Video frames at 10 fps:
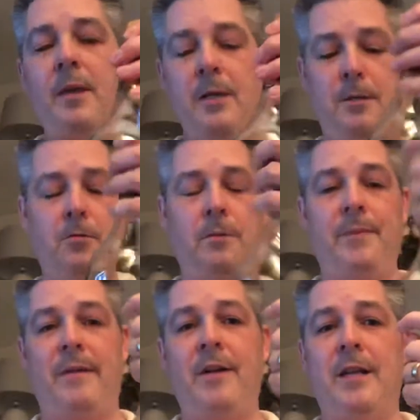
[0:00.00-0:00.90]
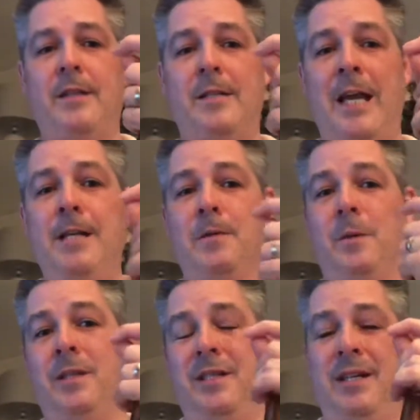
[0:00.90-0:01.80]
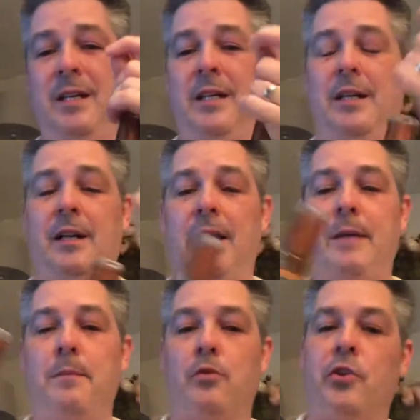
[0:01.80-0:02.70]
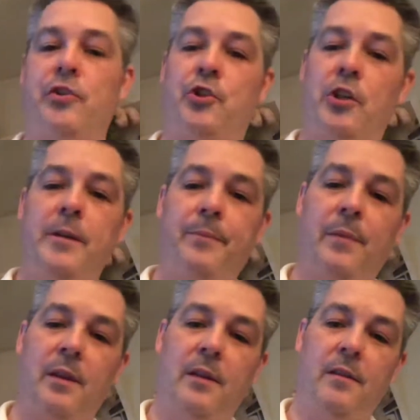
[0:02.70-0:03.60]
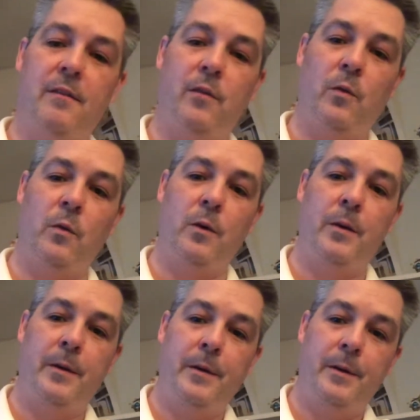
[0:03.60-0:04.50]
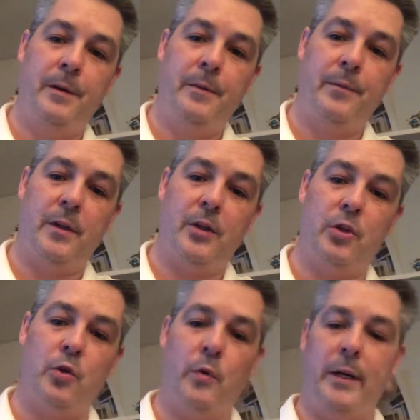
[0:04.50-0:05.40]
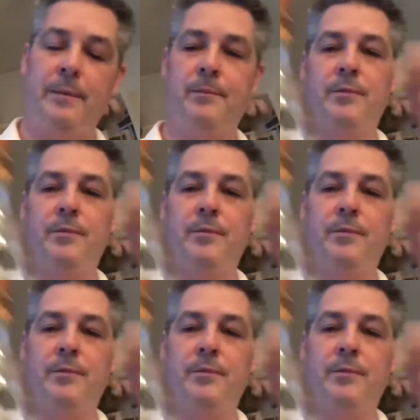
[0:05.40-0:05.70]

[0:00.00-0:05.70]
So, I've now had the 10-year-old Glen Morangie for a short while.